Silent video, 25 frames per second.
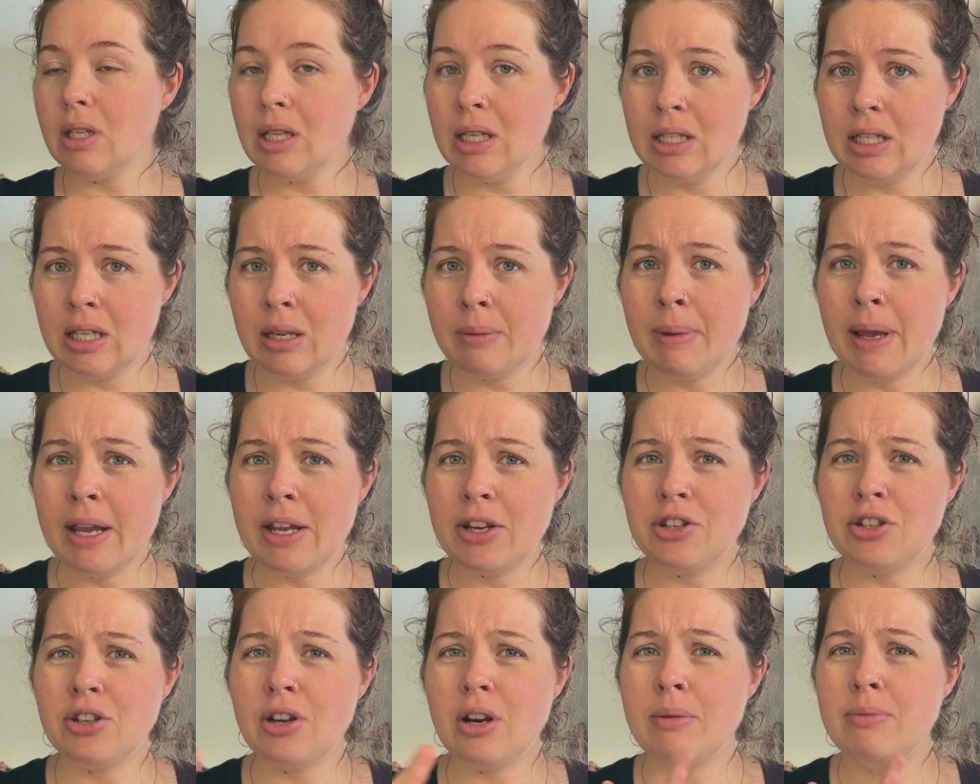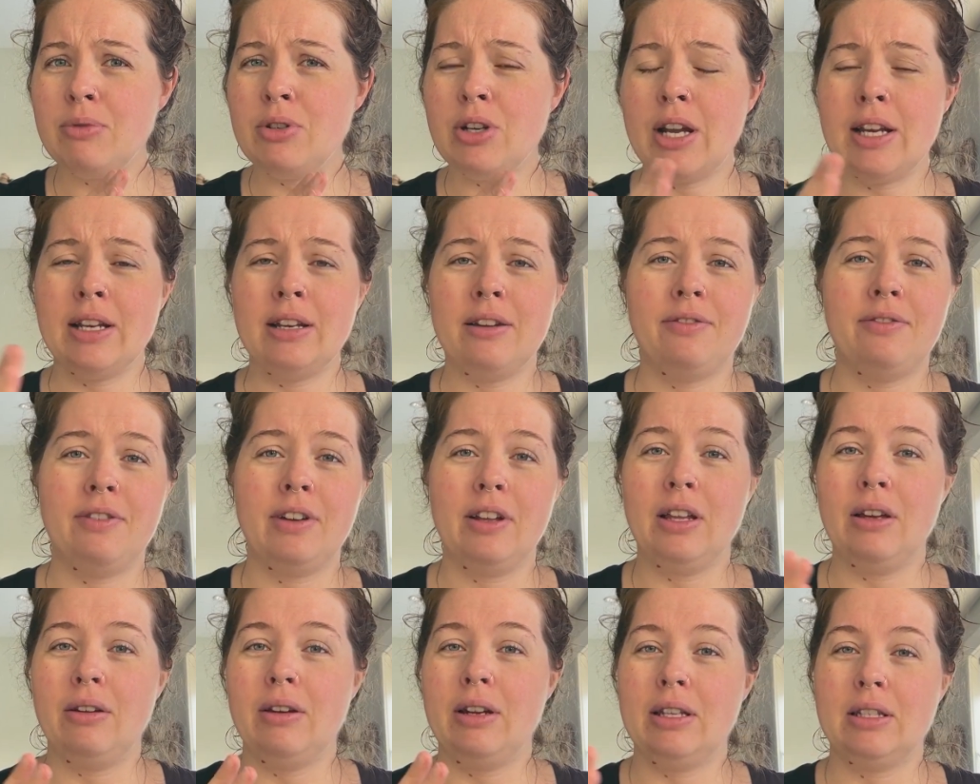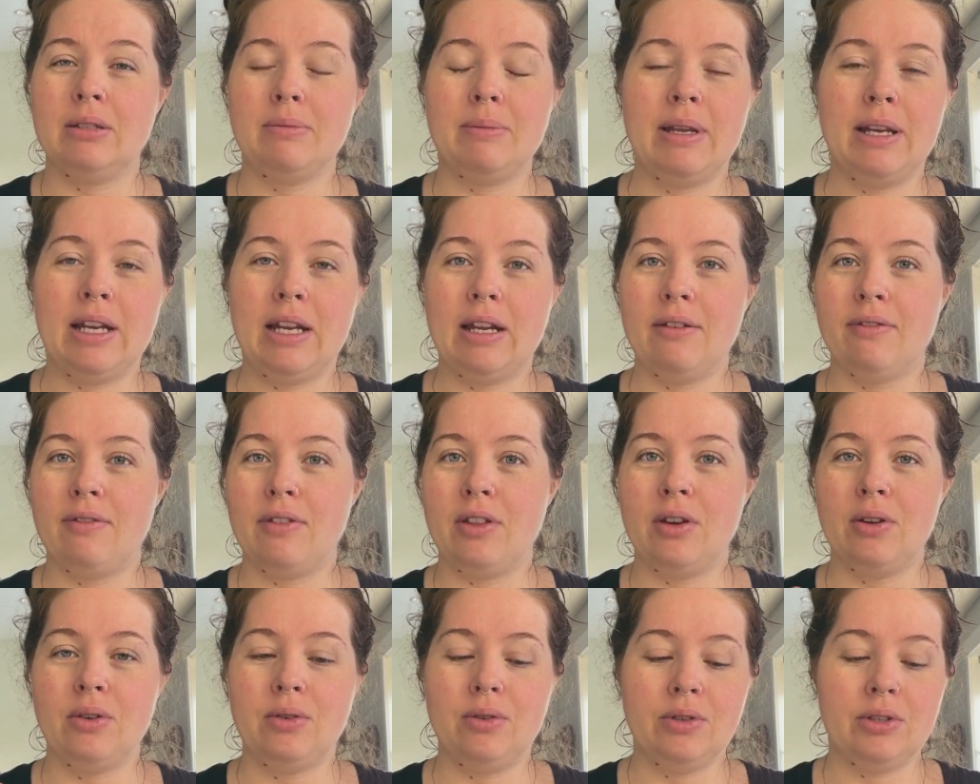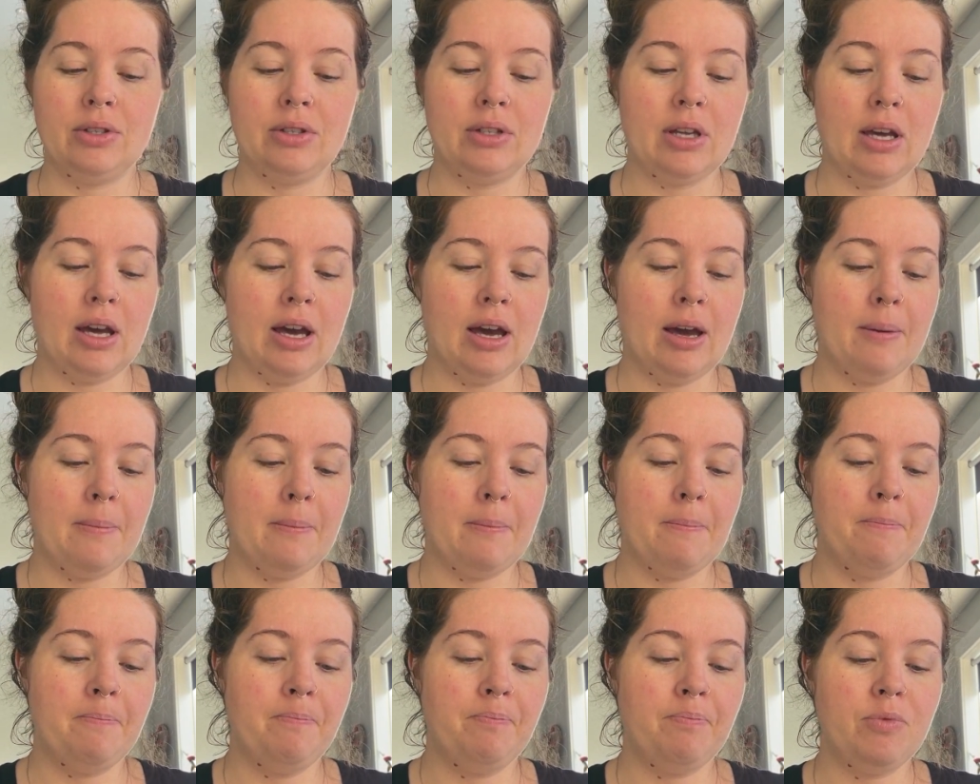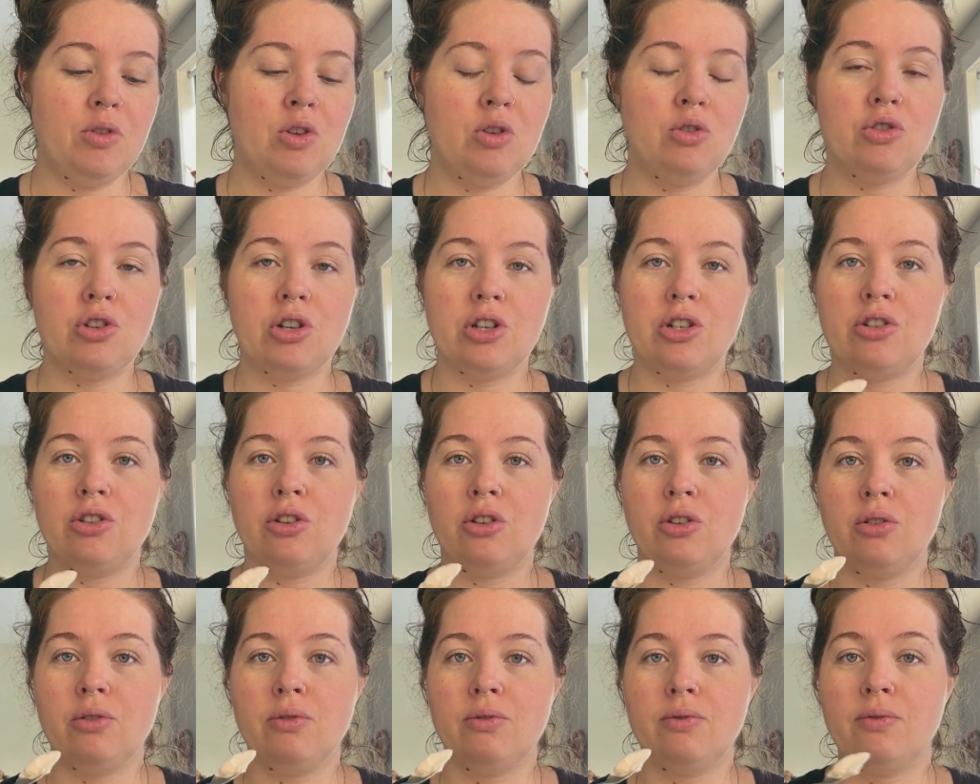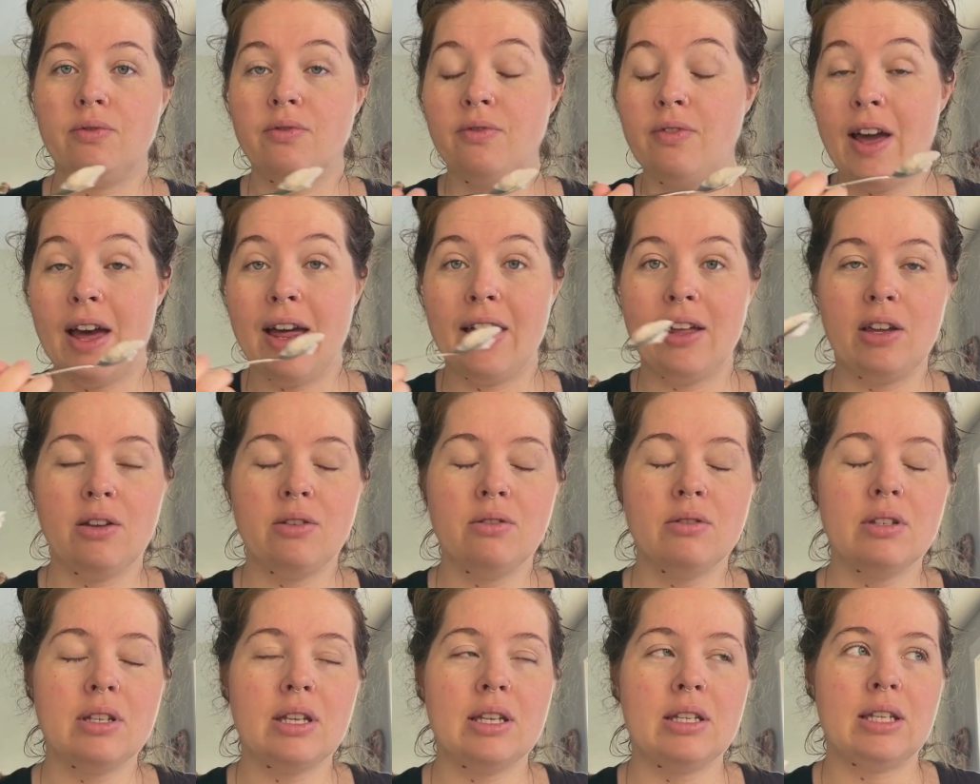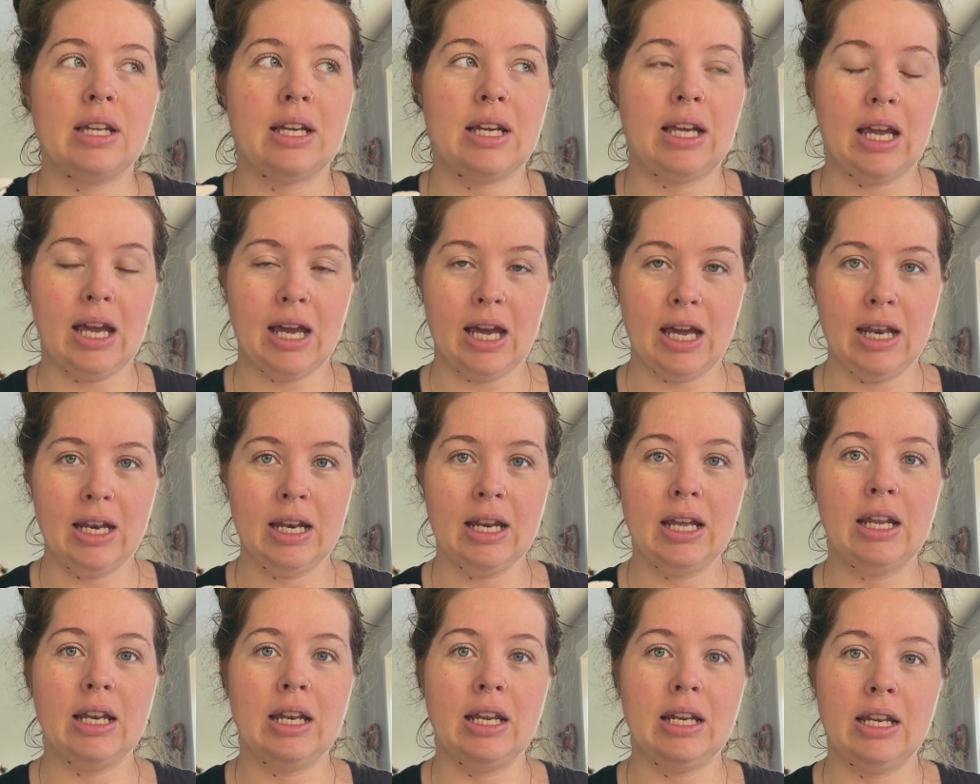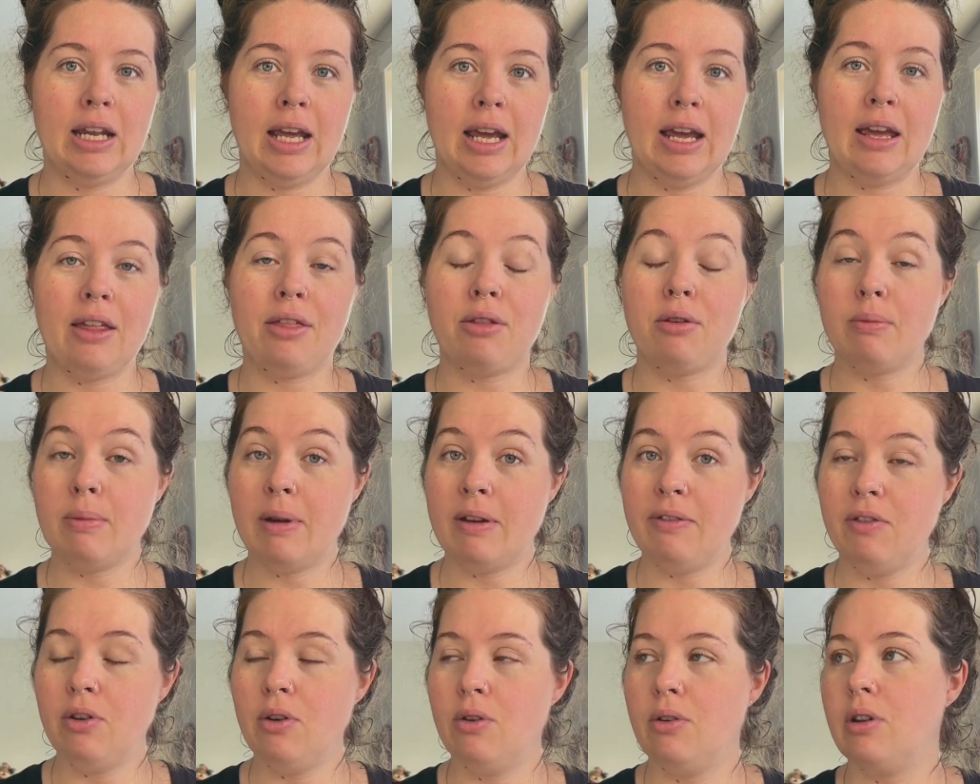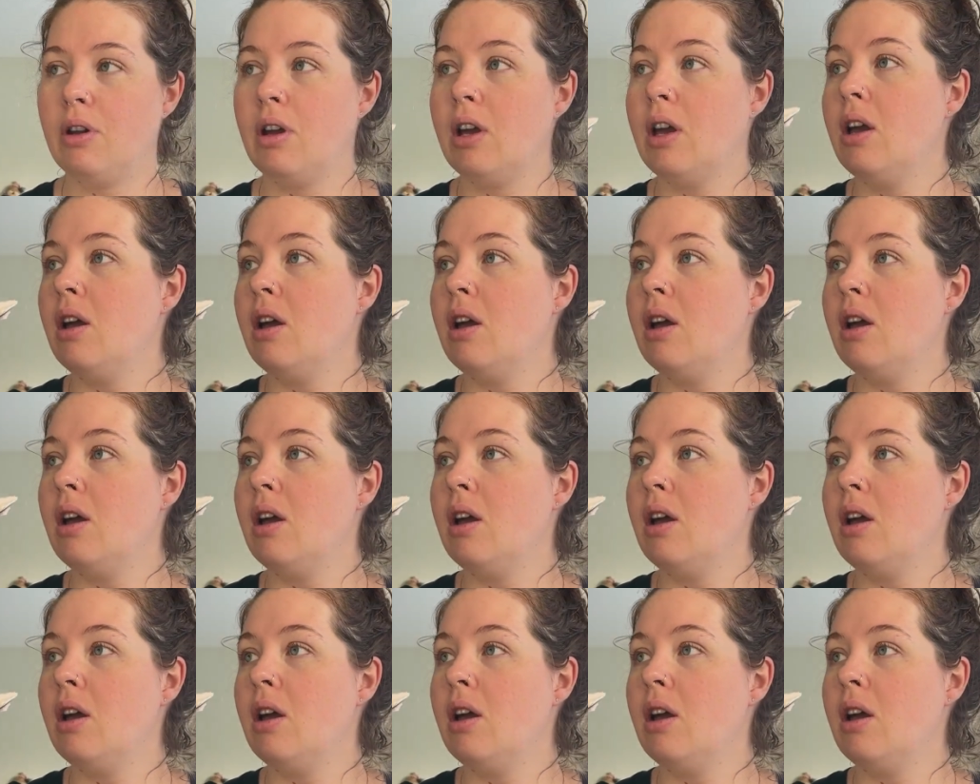to make sure I'm trying to fill out as many of those nutritional values as I can in a day through my food.